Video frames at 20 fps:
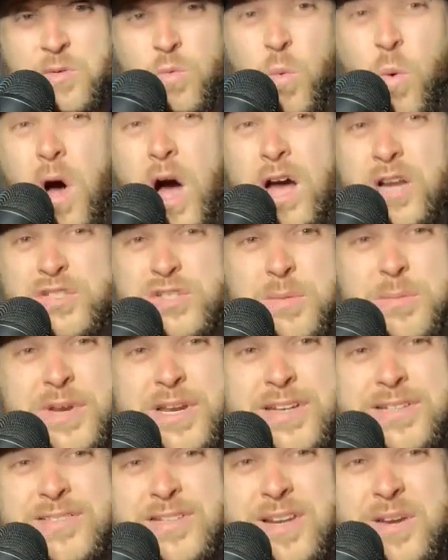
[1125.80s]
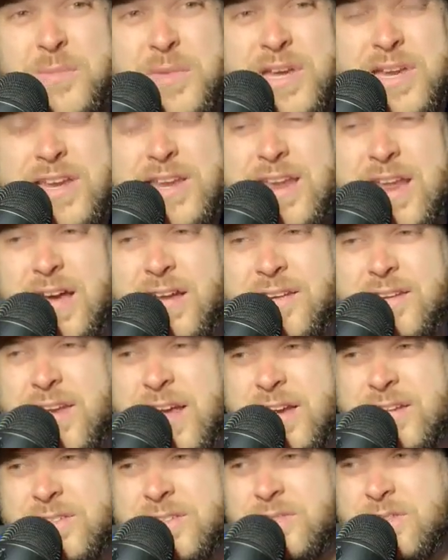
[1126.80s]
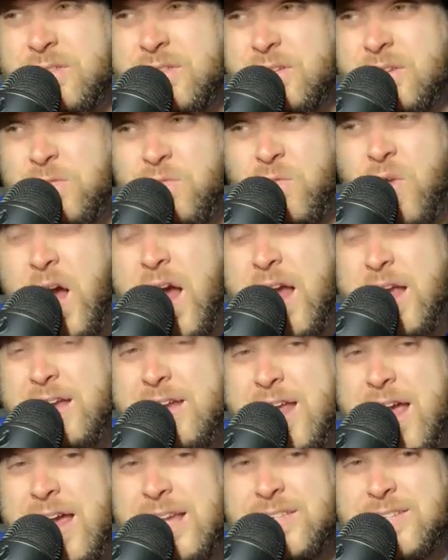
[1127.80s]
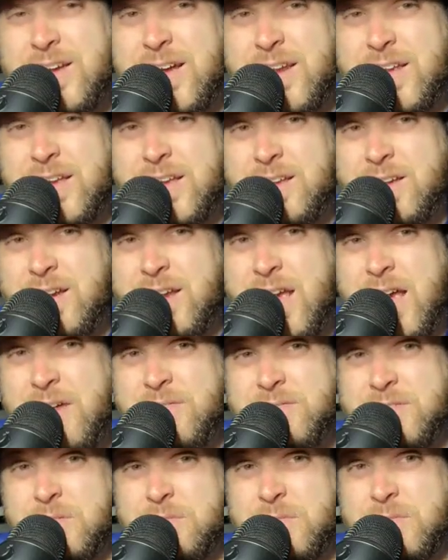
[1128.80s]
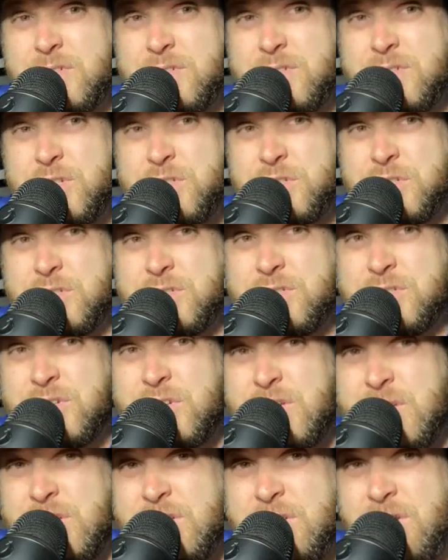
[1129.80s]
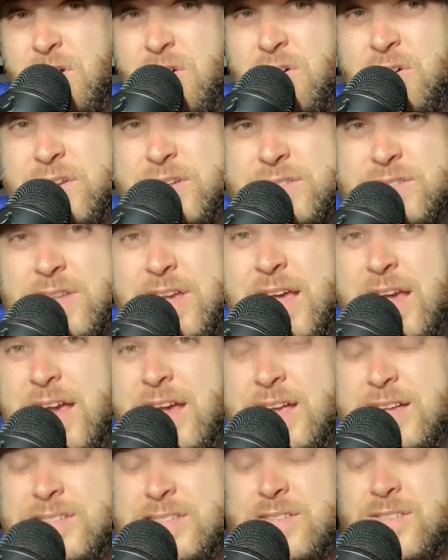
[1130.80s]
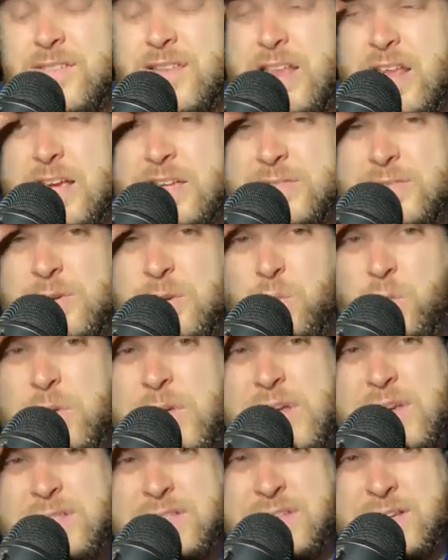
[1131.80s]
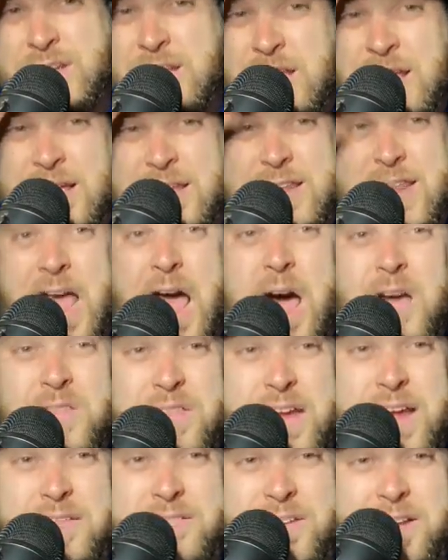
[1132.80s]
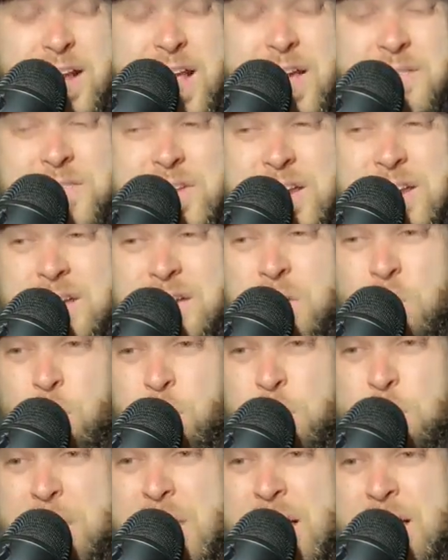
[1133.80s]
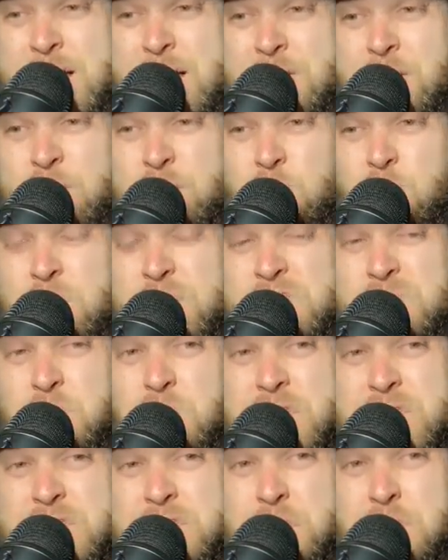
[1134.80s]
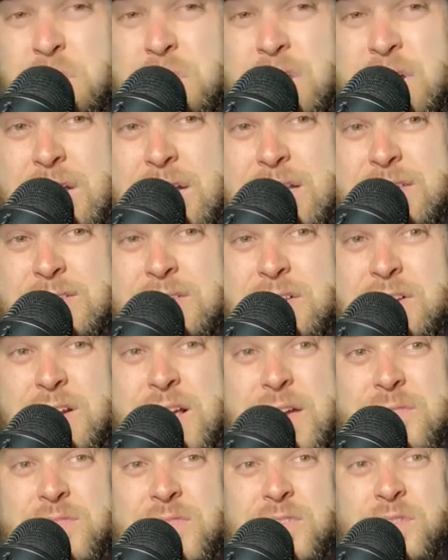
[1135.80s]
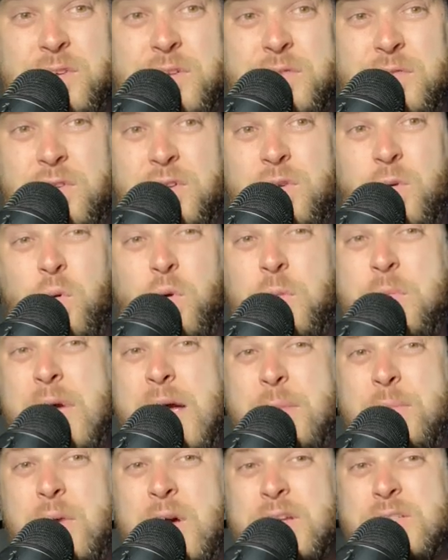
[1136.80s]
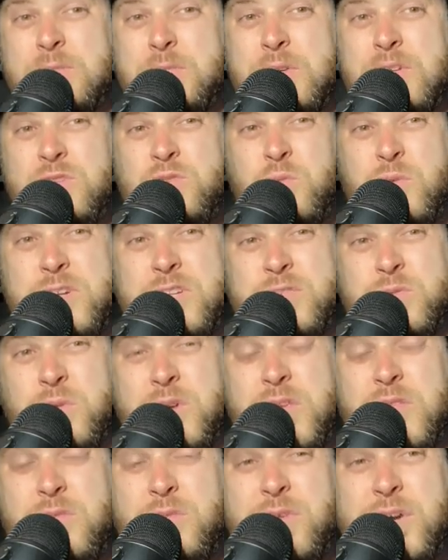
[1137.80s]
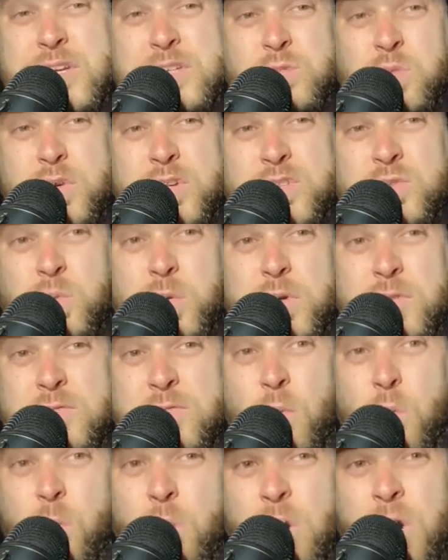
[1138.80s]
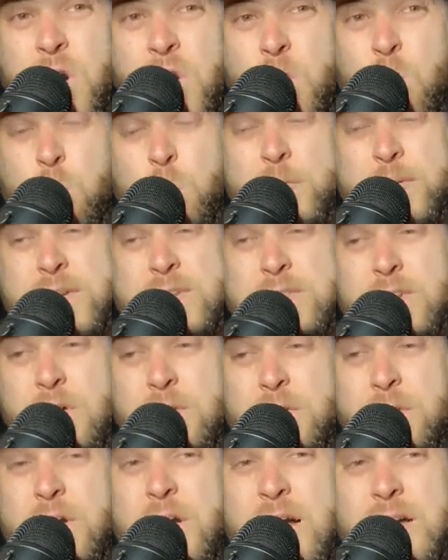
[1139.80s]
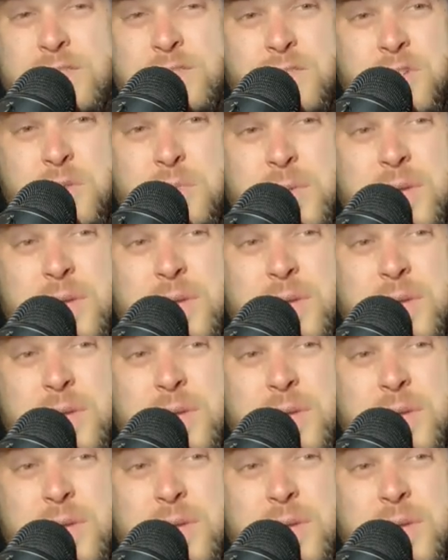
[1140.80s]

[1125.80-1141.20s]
to watch. I mean, it's going to be a next, Ryan Day's going to have some decisions on his hands in the next few weeks. And now they're going to have to get a quarterback in the 2022 class. They're going to have to look for a quarterback possibly in 2023, 2024, when these other guys are going to